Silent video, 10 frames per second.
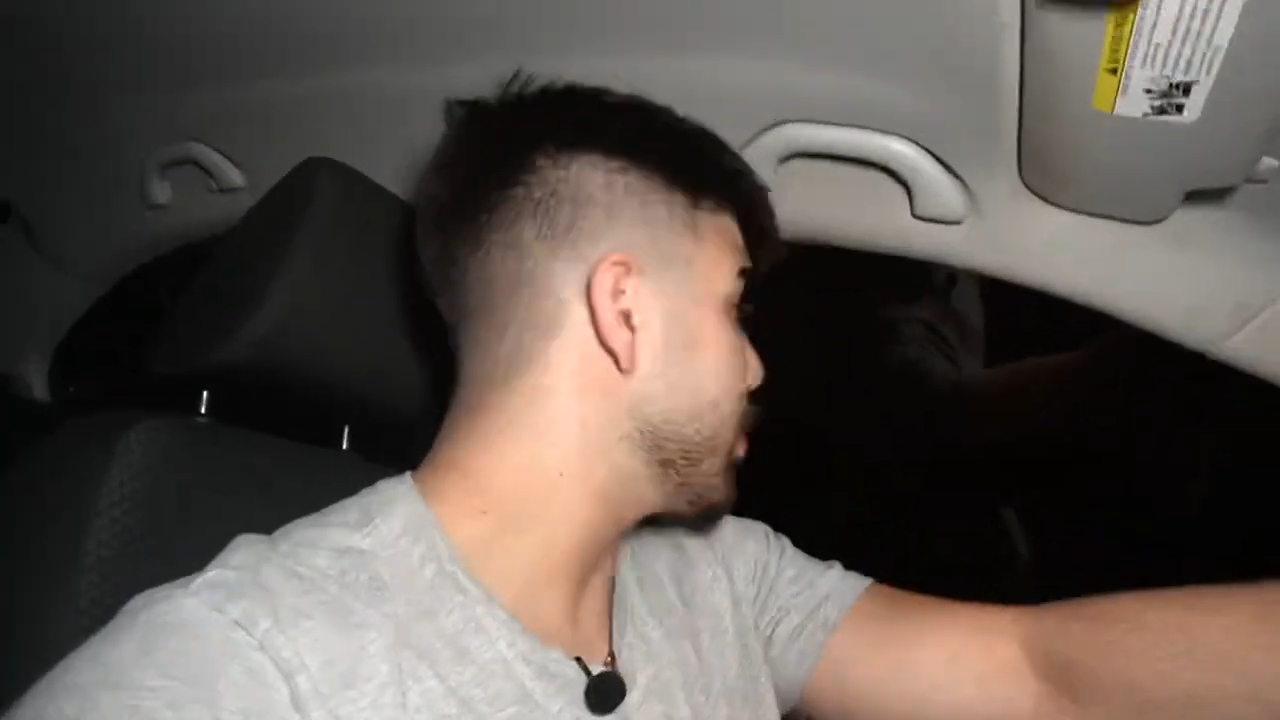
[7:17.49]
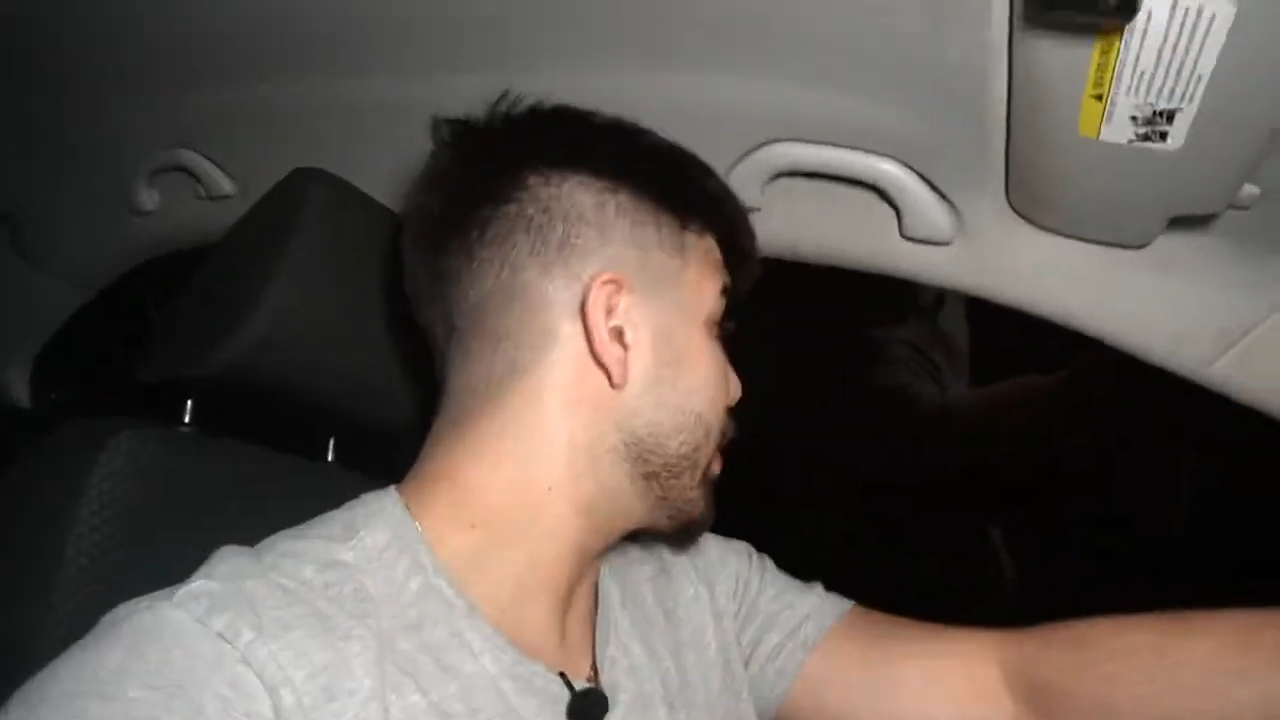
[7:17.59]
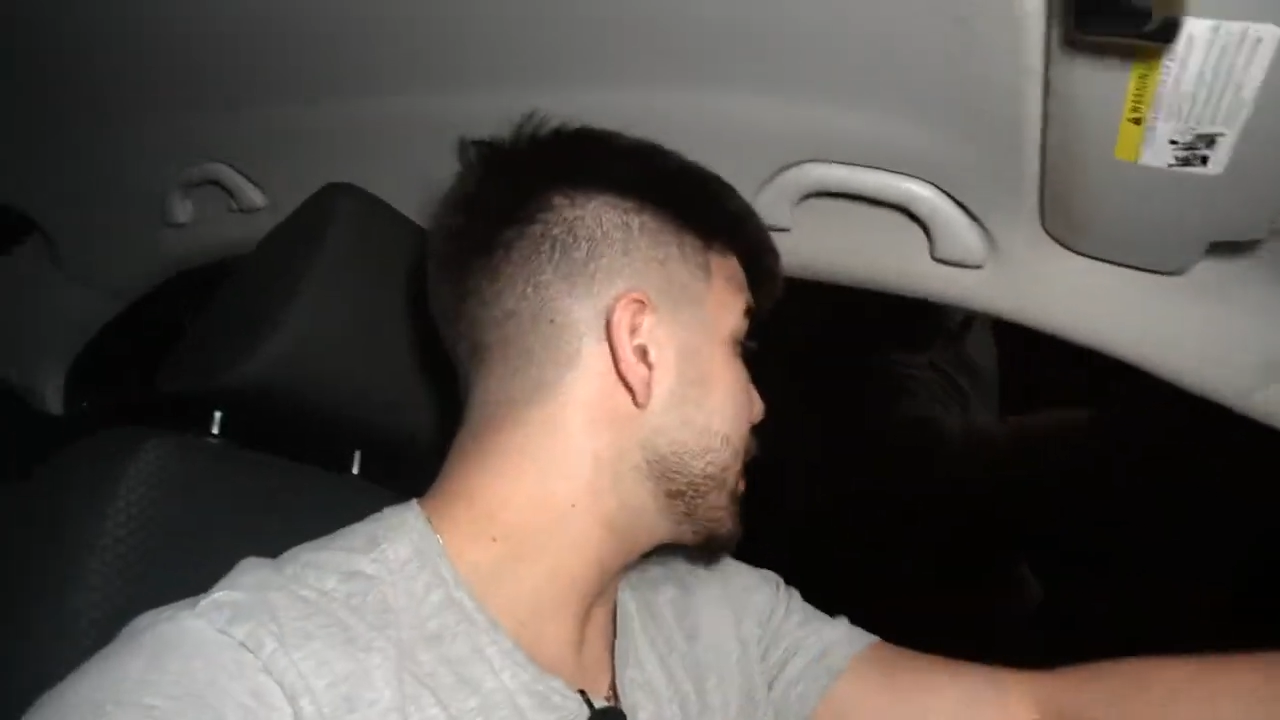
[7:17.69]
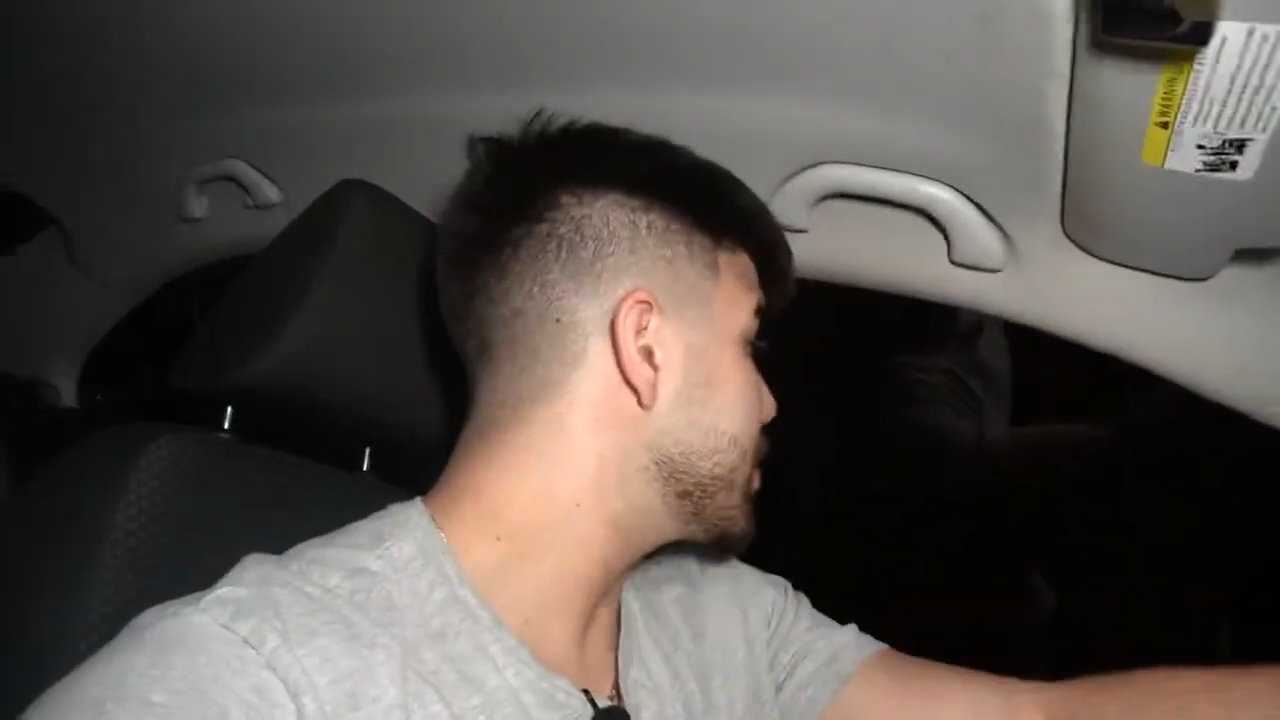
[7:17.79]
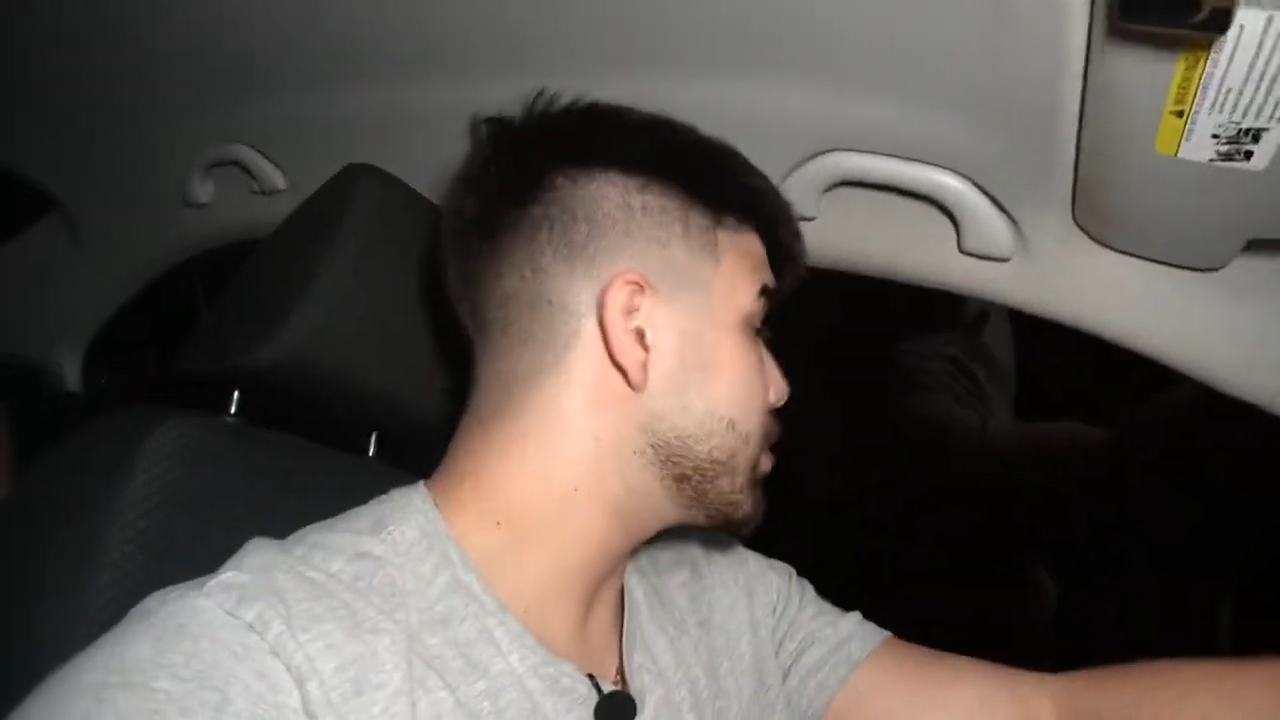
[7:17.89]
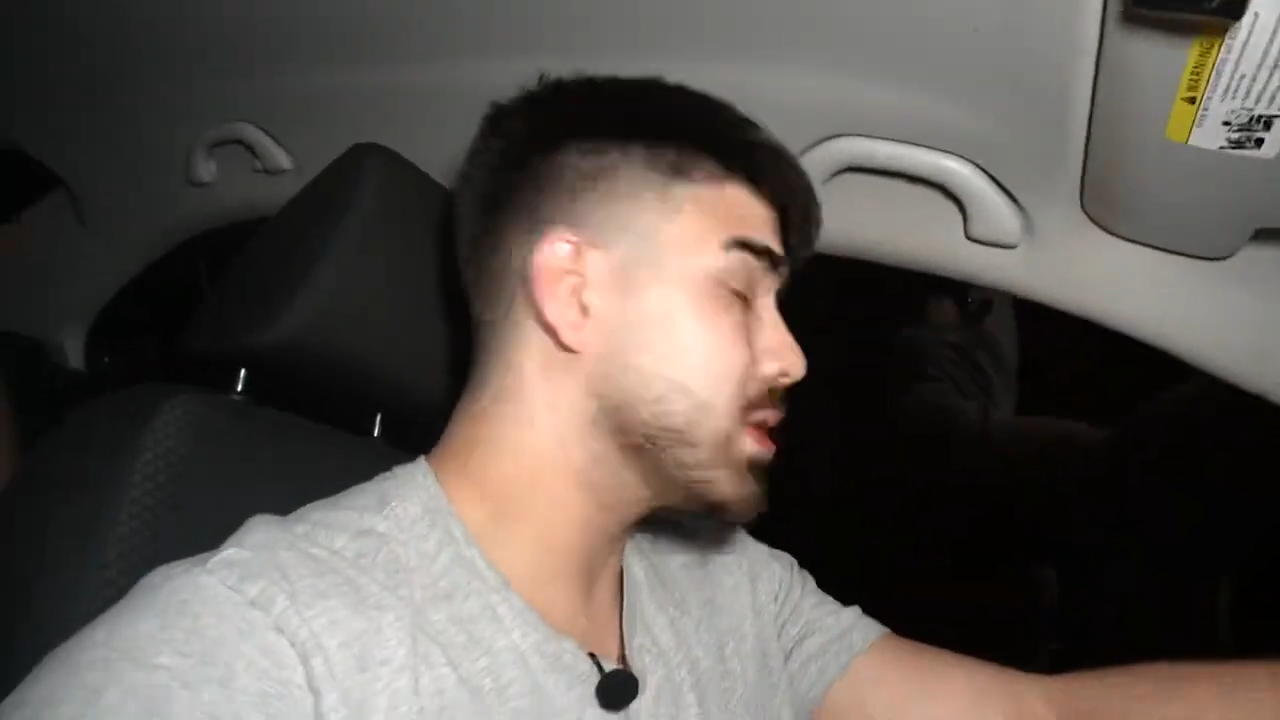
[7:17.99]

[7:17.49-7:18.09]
away to